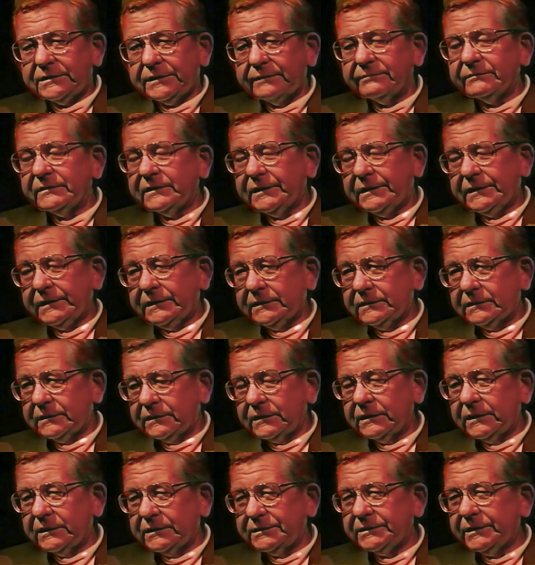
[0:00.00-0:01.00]

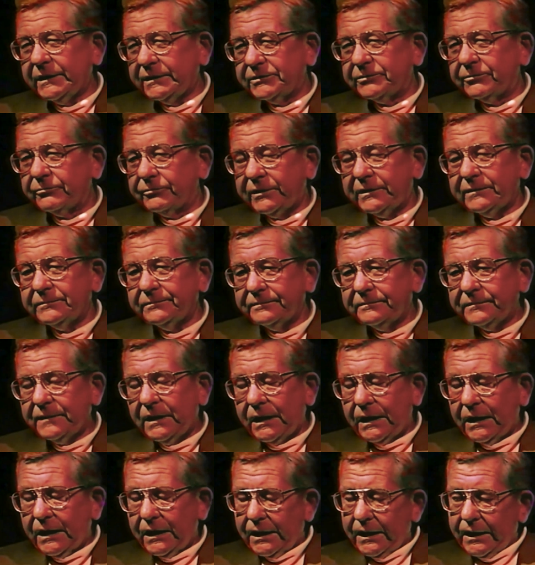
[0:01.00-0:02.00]
17th
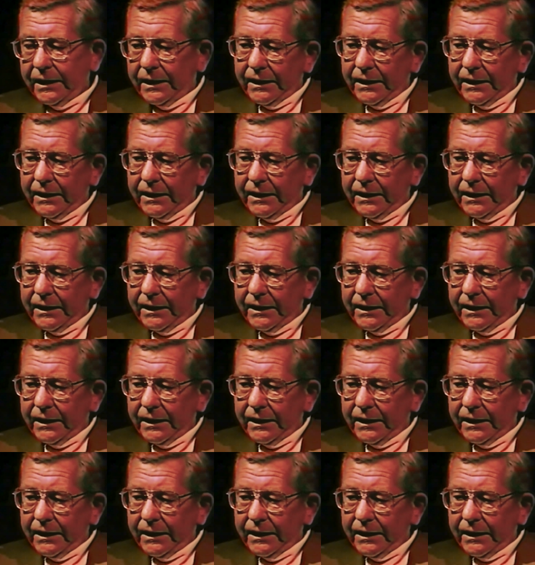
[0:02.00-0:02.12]
century.